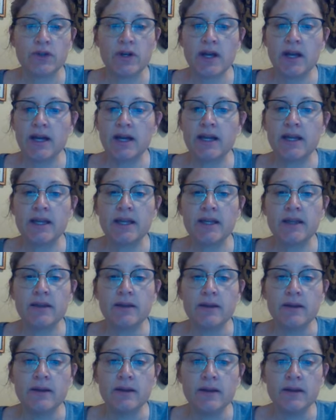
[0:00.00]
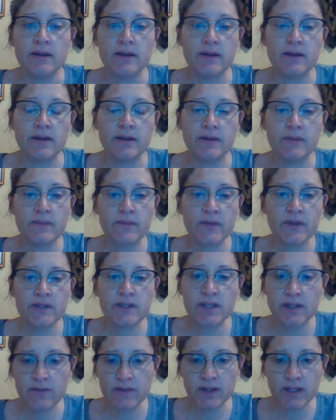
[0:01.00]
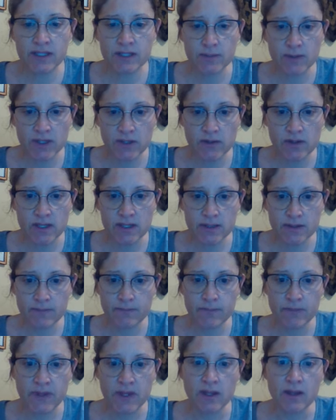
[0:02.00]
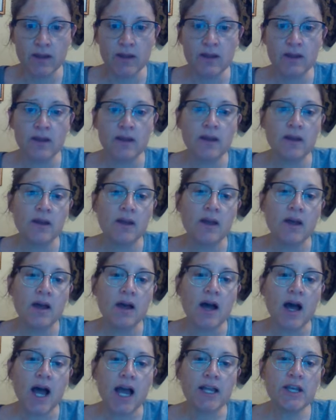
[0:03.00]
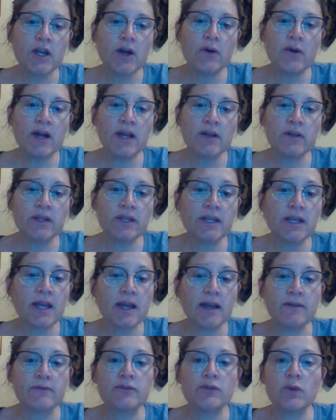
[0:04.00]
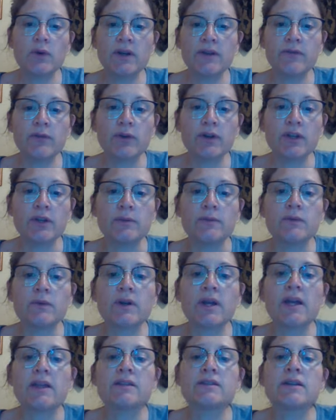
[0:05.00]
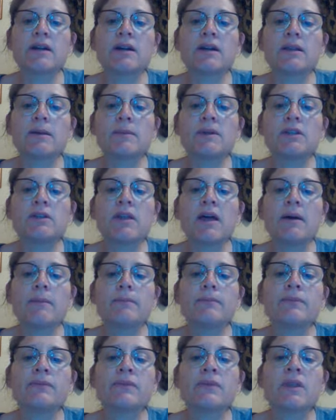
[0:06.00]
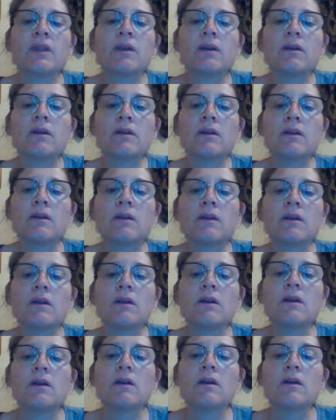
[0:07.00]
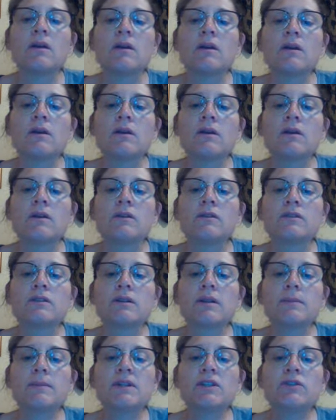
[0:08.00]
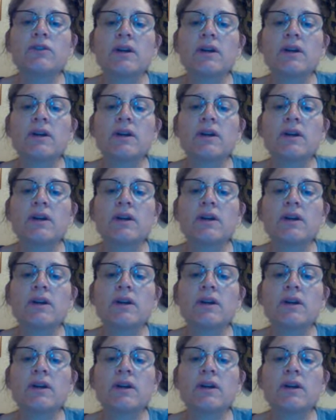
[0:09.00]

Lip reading: Let's see if it lets me do this. I know I only have 24 cubes. Okay, it's not going to let me do that. So let me